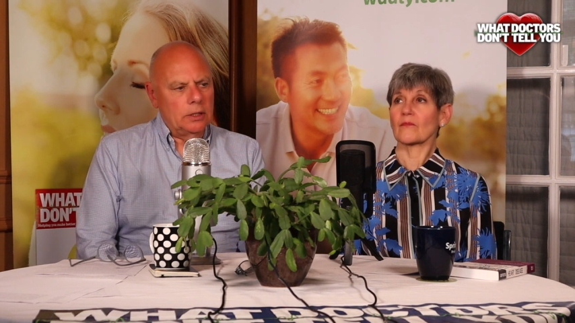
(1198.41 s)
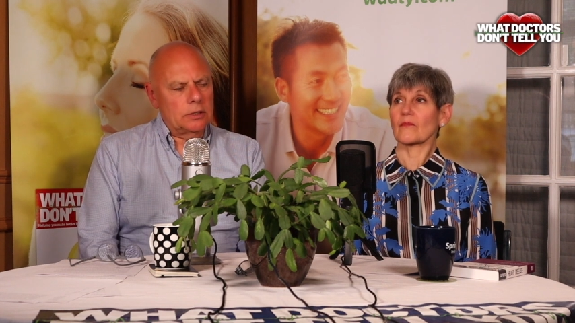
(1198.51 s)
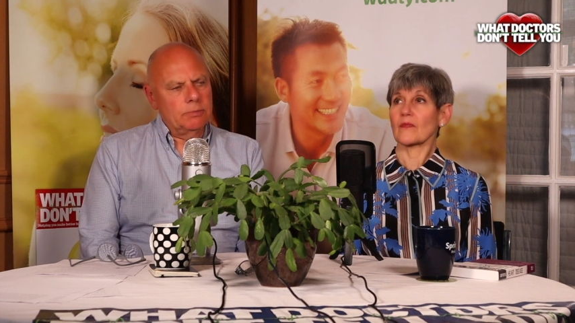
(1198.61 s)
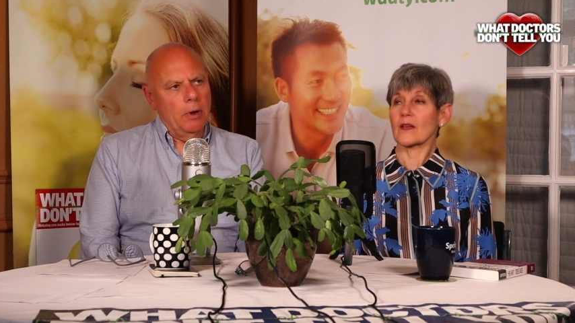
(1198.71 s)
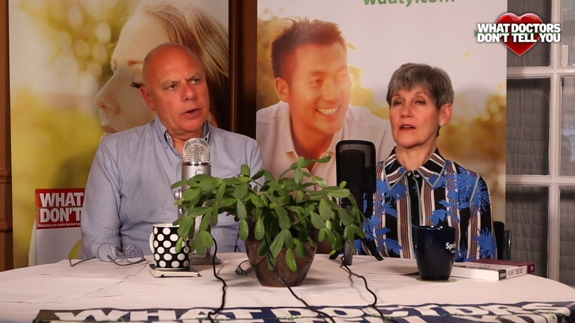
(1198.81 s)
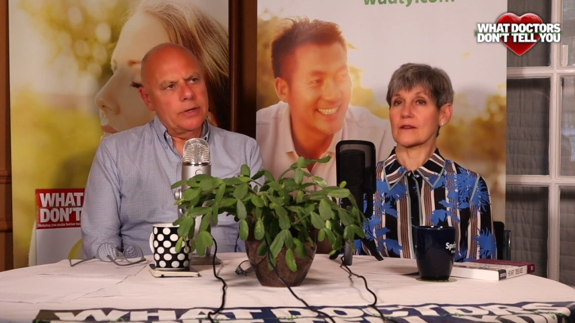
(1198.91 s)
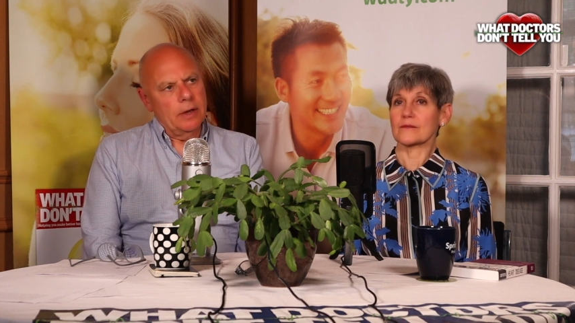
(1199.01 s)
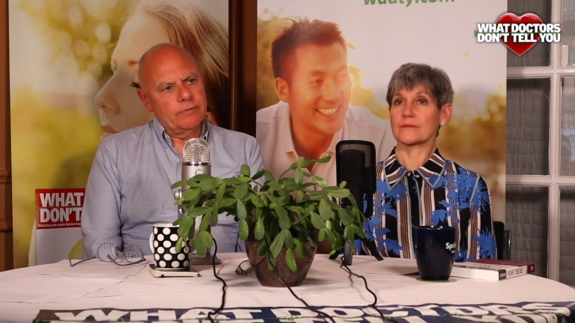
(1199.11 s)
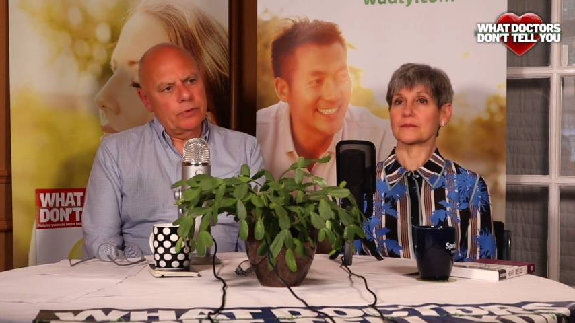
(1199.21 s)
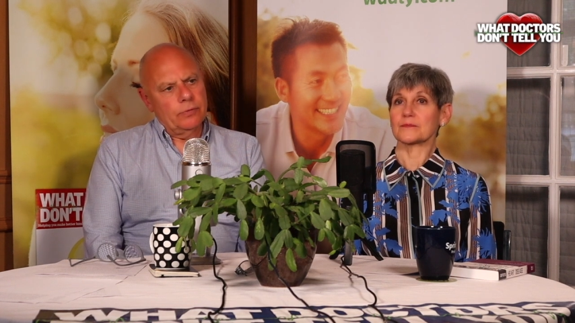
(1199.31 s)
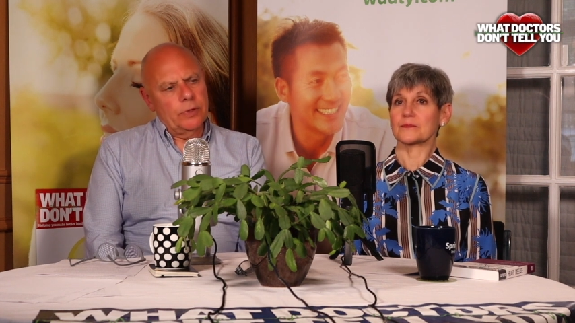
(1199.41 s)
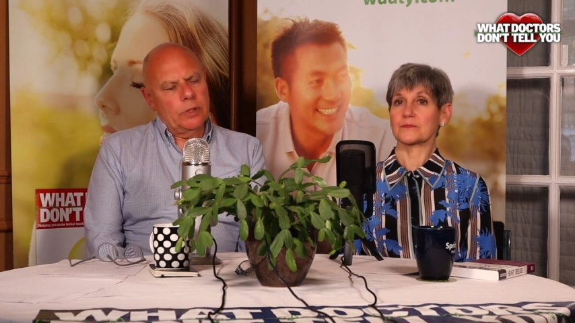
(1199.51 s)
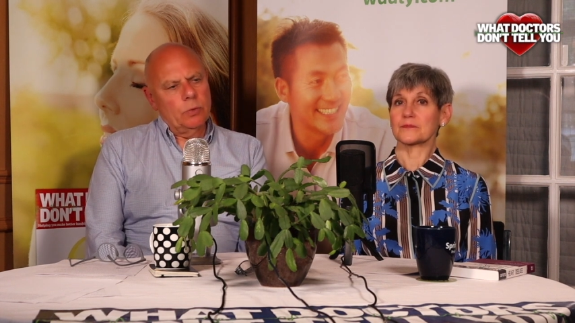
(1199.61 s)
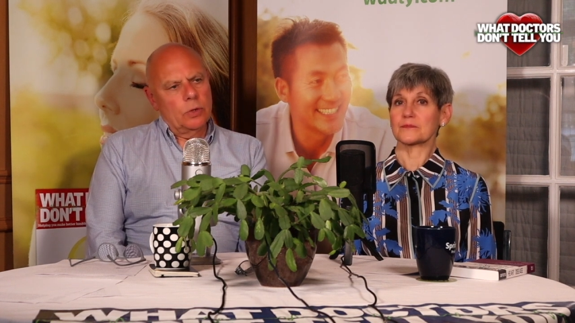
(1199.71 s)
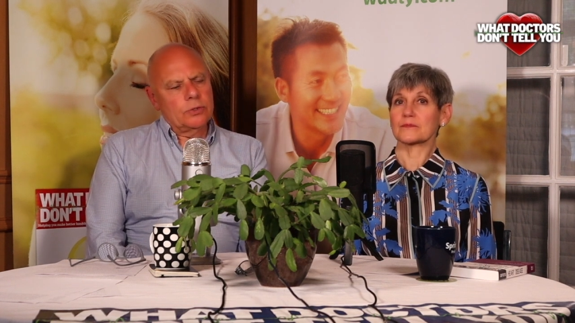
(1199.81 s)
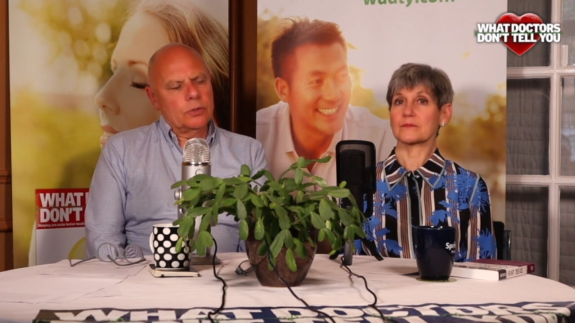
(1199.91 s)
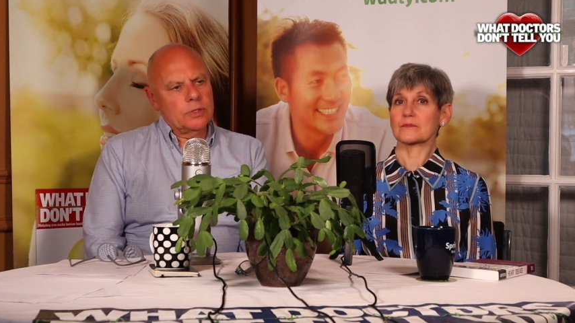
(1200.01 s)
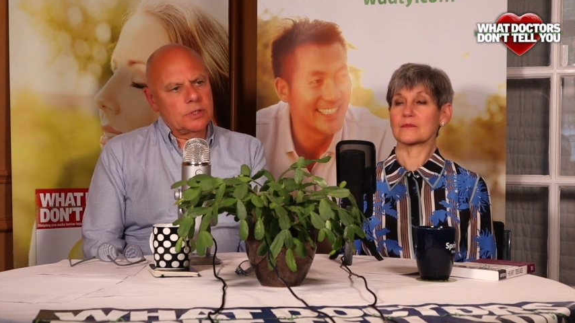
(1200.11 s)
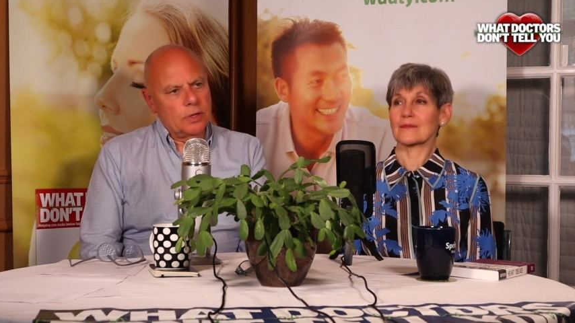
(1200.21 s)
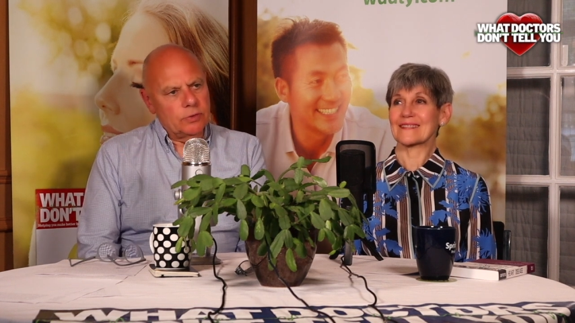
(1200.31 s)
Speaker 1: is smart enough to read What
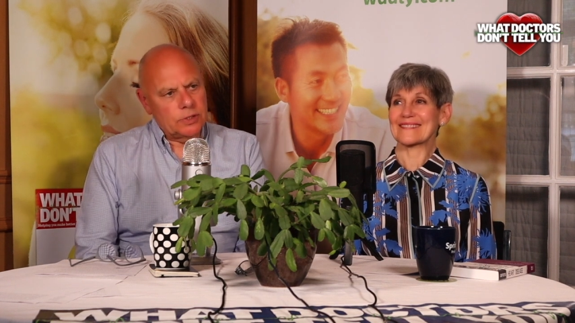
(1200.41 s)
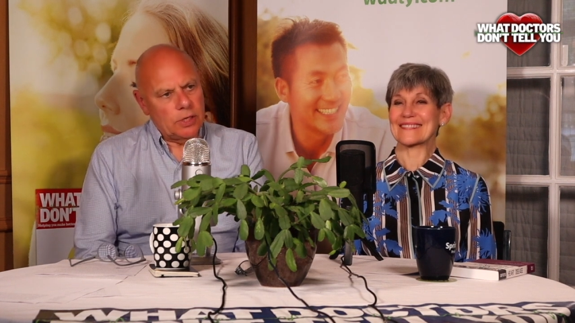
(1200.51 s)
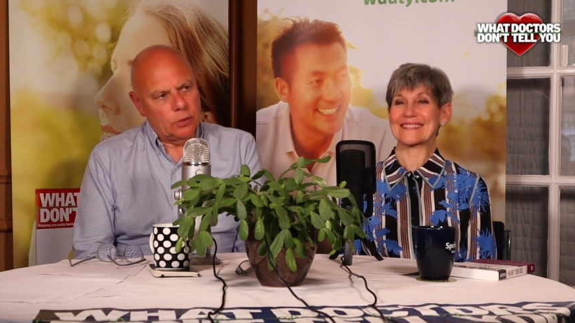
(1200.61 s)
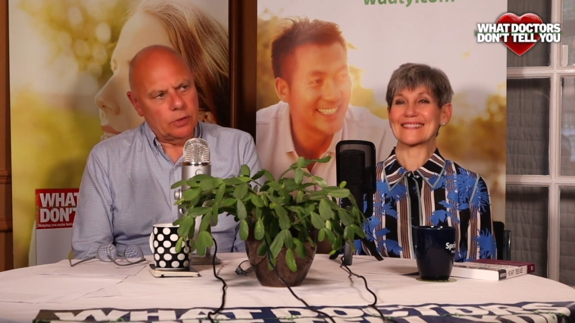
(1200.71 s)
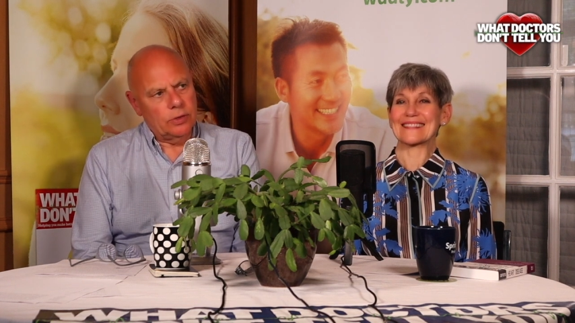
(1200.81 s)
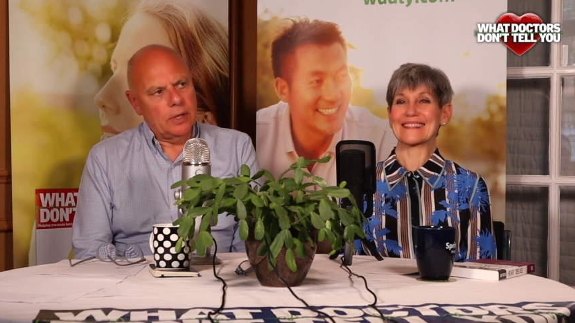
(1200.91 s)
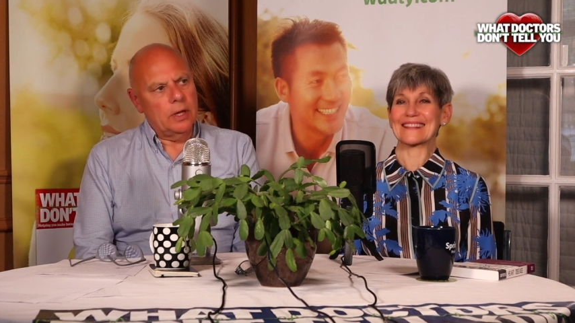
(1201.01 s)
Doctors Don't Tell You.